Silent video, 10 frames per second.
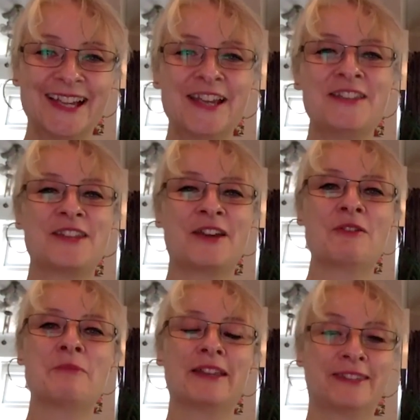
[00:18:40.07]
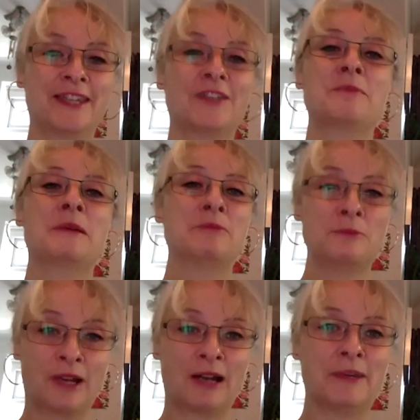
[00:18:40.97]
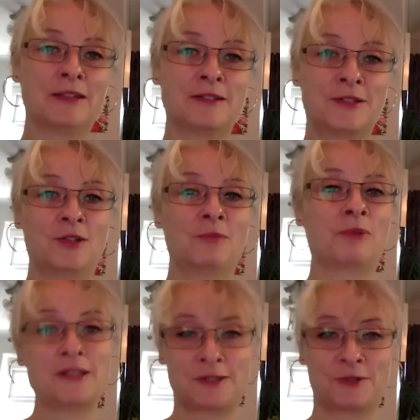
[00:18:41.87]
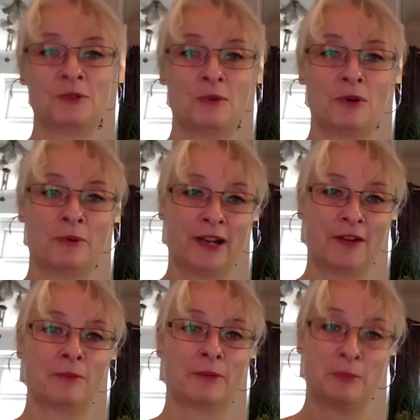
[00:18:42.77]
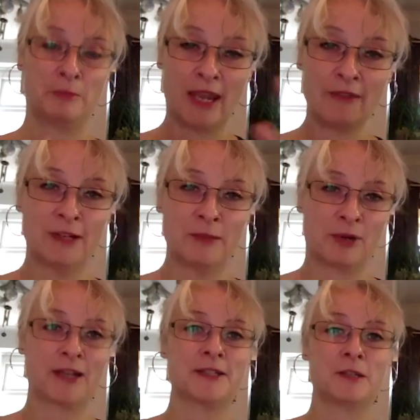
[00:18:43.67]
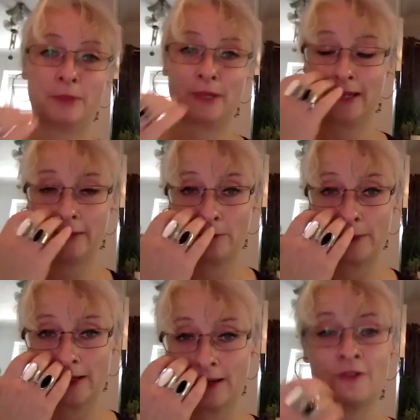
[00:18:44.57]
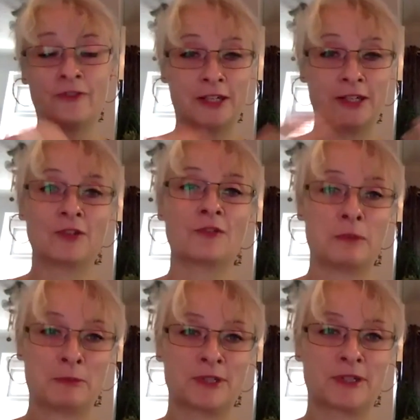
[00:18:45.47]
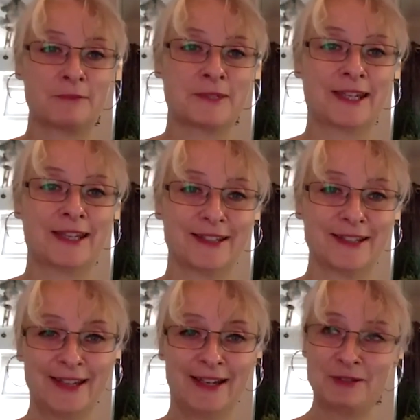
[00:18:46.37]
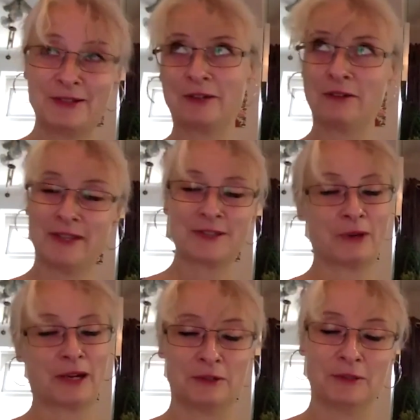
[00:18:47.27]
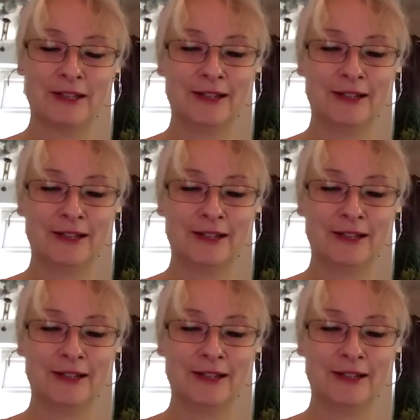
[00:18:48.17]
So it would be a thing that people will come in to brainstorm or whatever, but it'll be heavily branded, but it will be a venue for people to come together. And I was like, oh, that's quite cool.